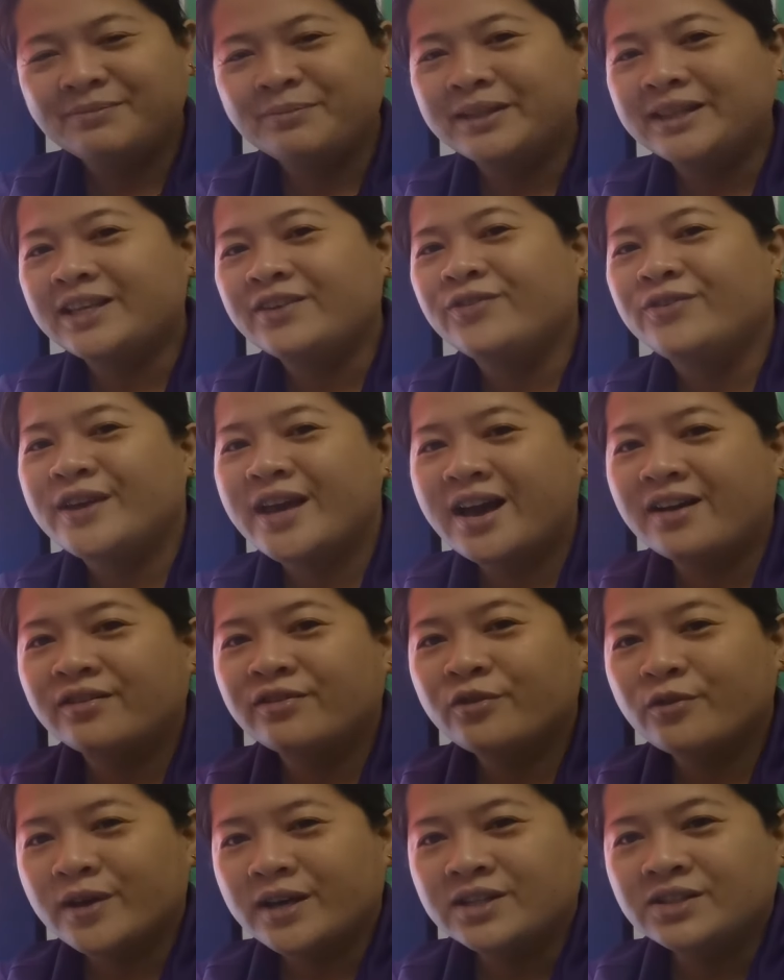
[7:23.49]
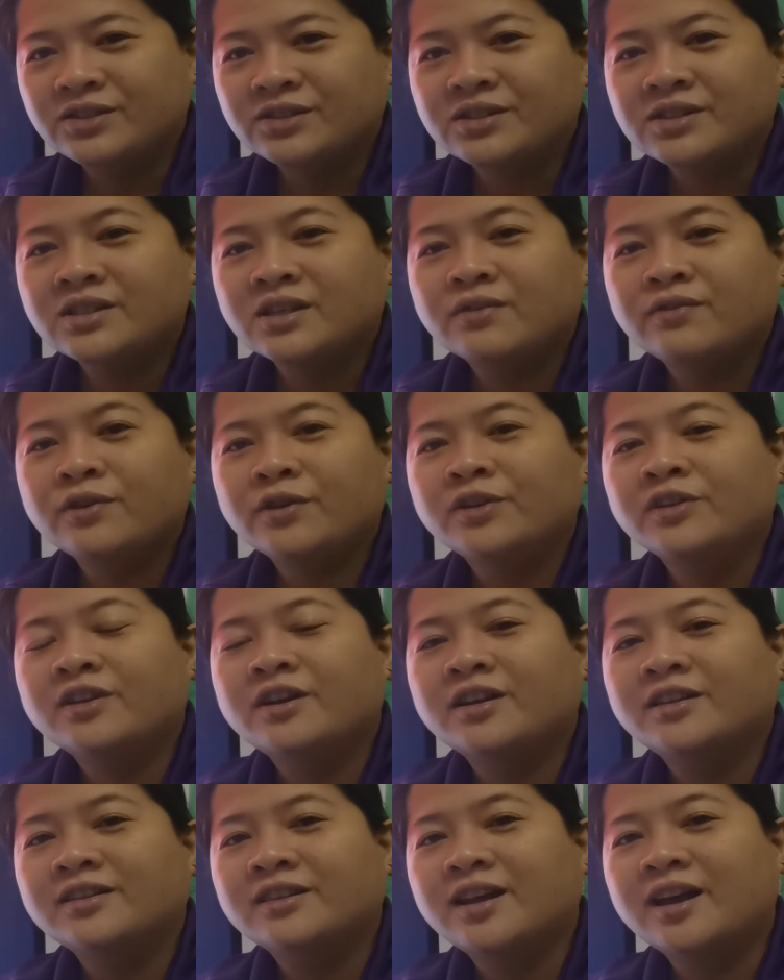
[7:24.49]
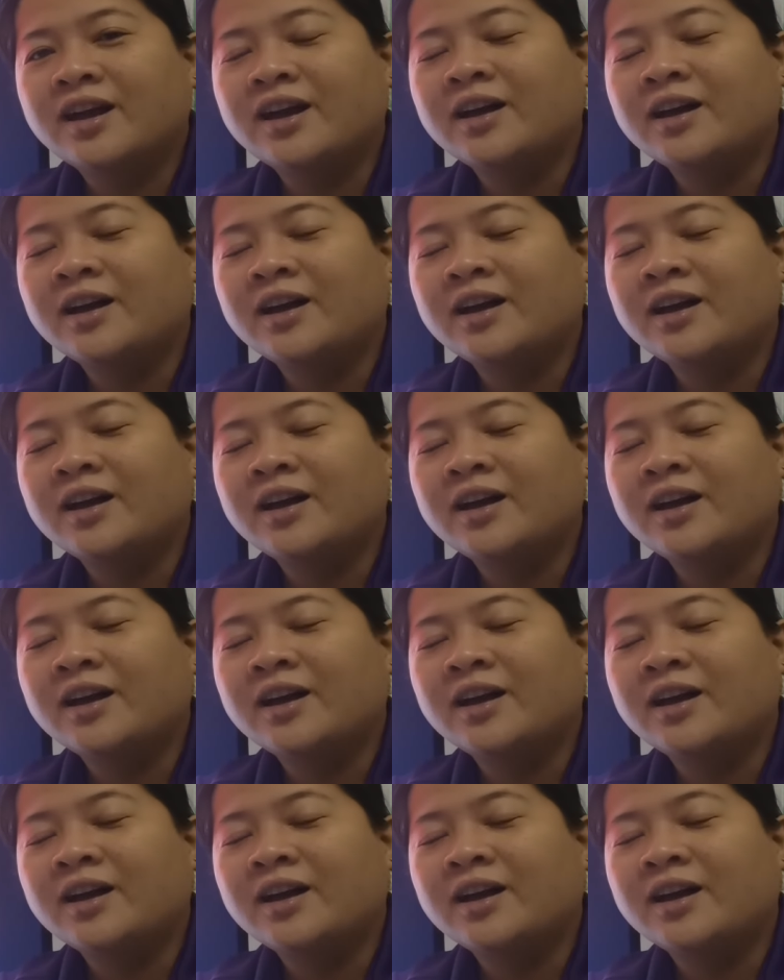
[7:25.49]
But if you have questions, if you're not